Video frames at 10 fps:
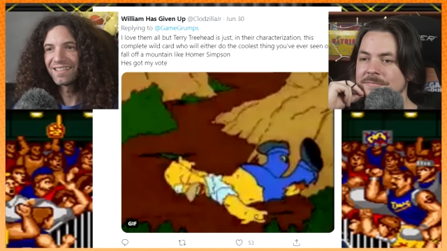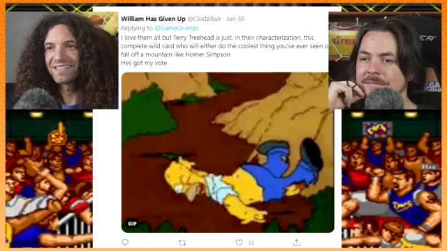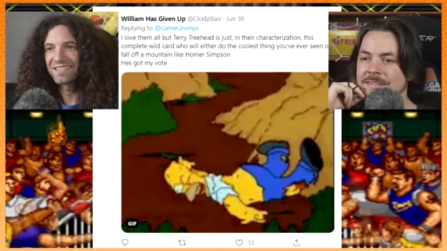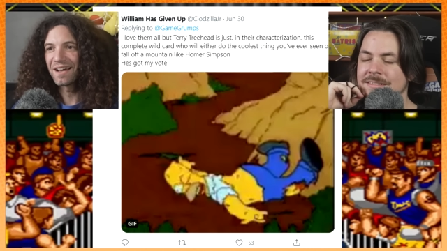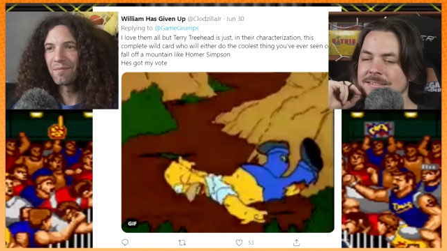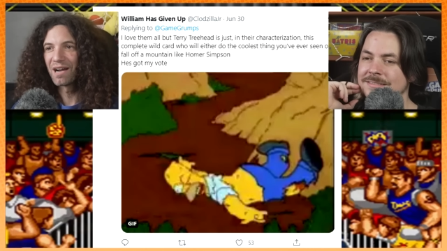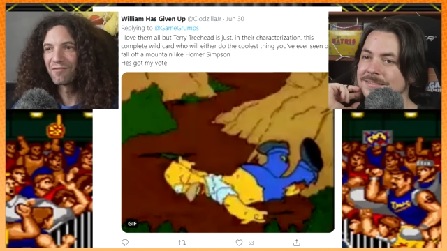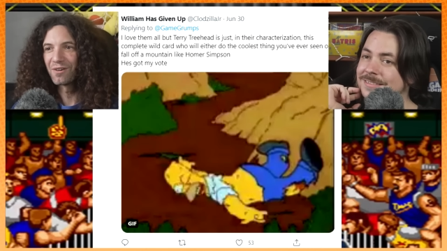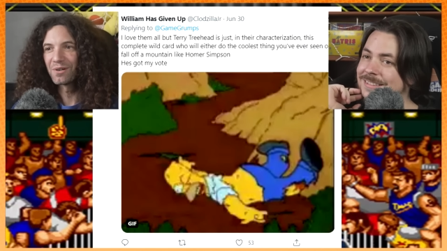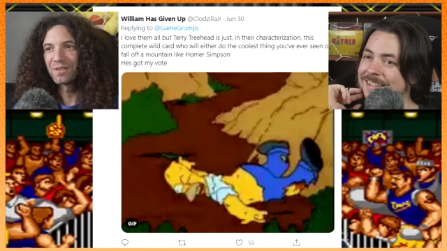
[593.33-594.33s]
Speaker 1: He's got
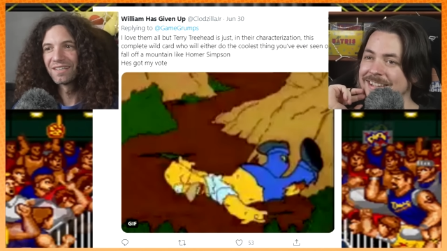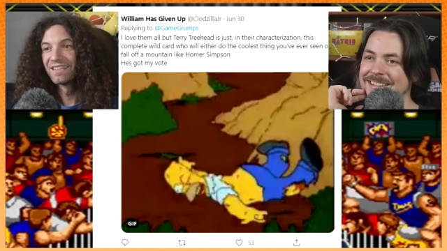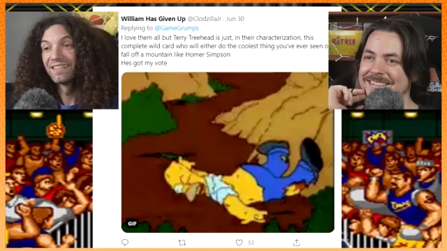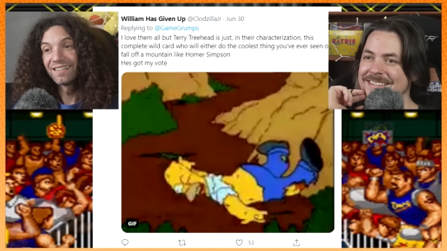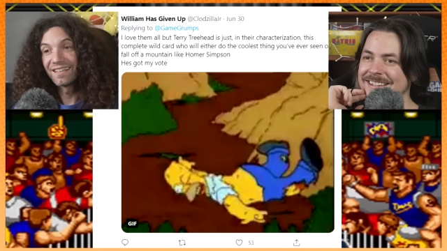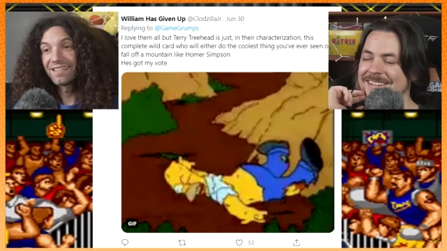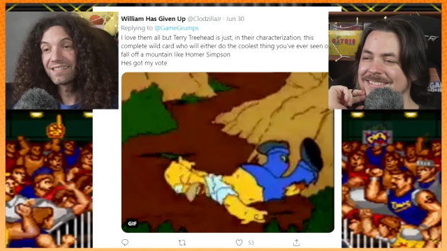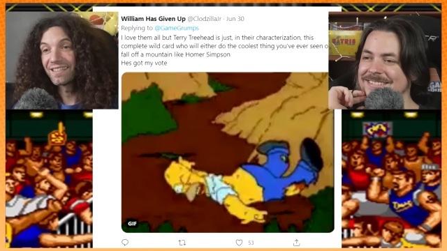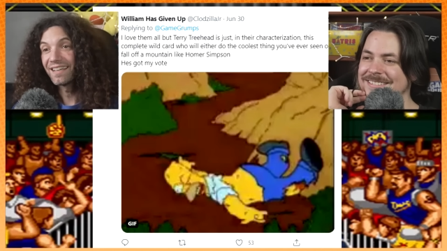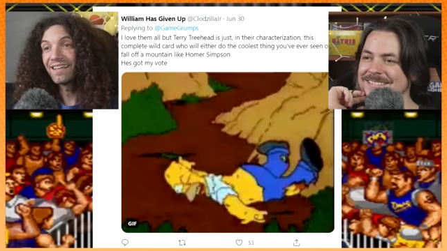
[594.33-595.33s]
my vote. Yeah, he's got
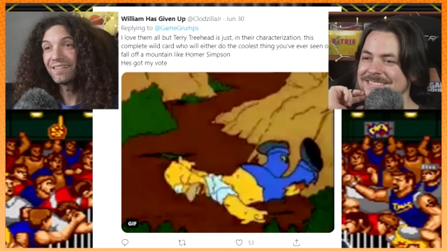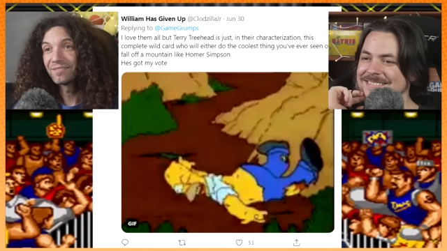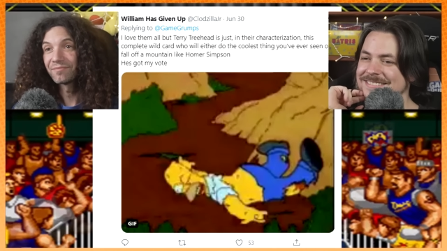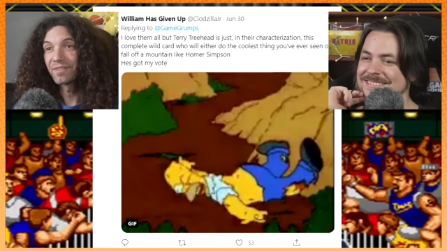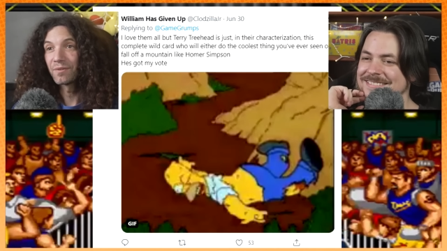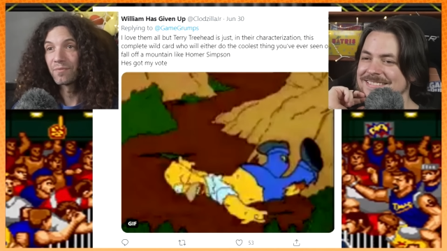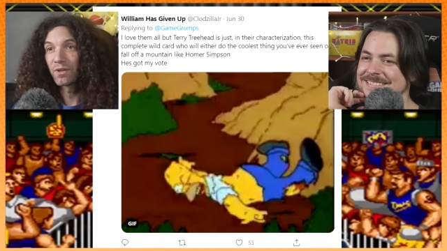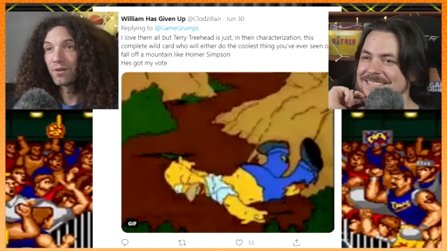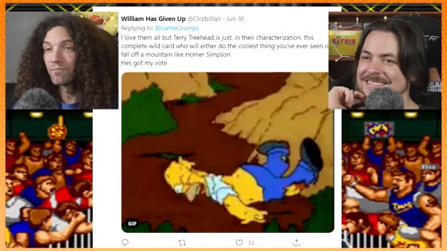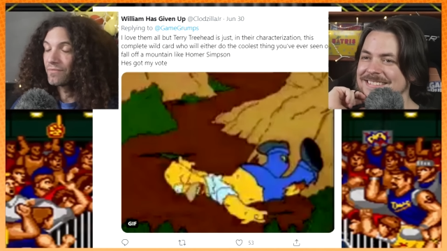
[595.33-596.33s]
it. Yeah, the,
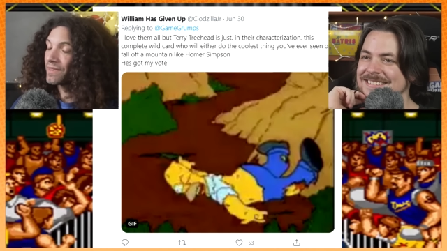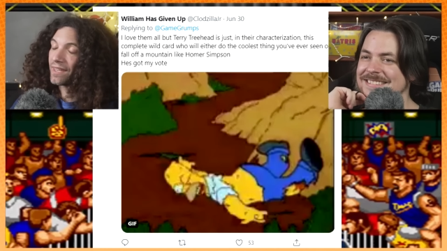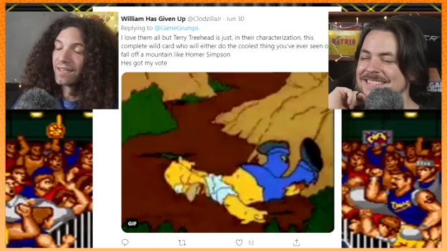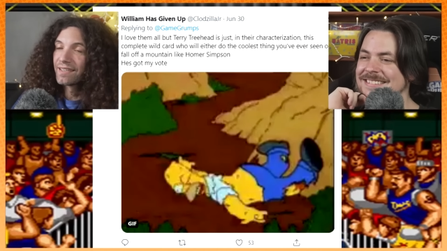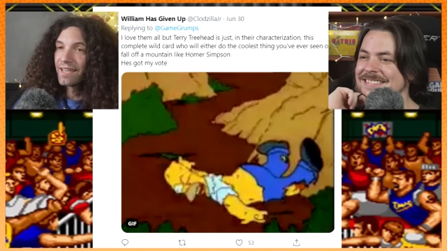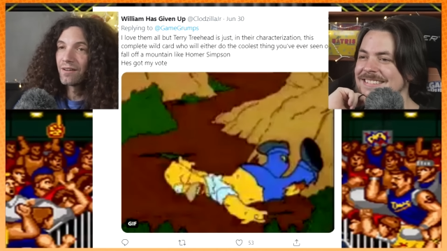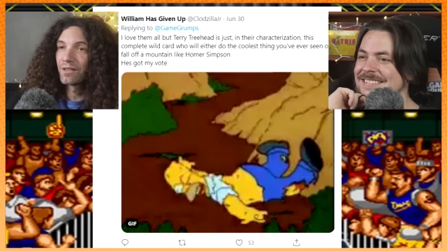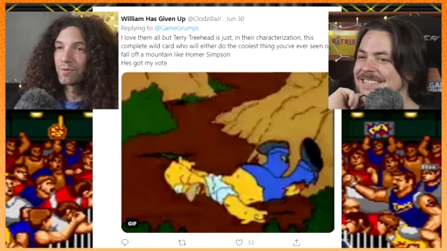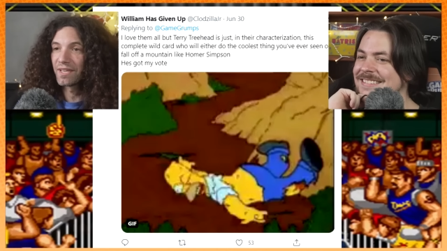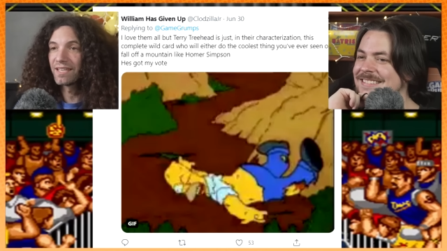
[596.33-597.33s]
the, can't
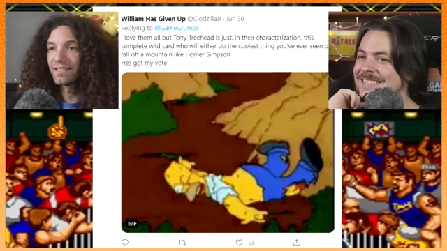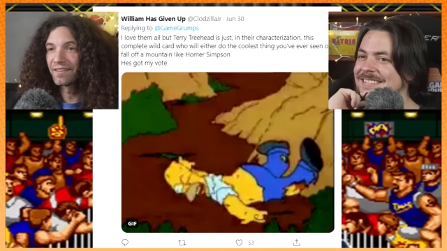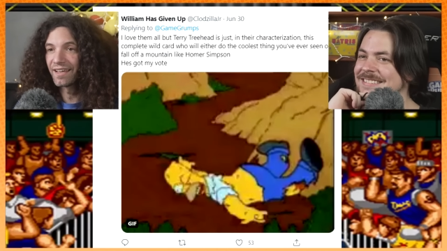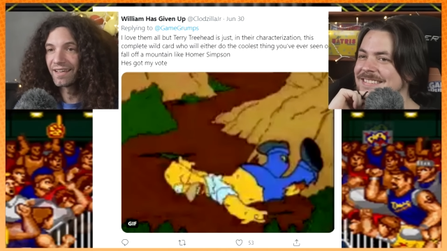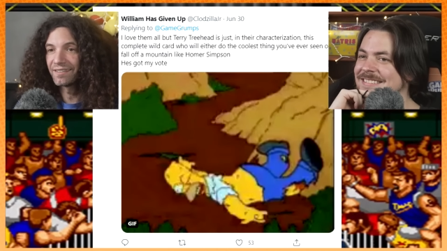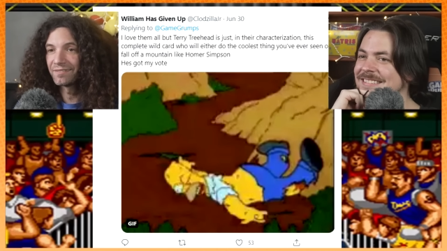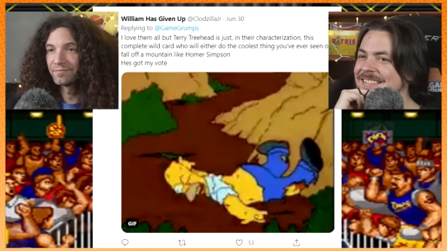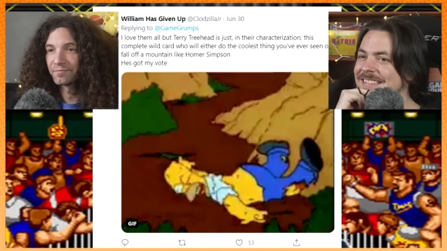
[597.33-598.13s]
argue with any of that.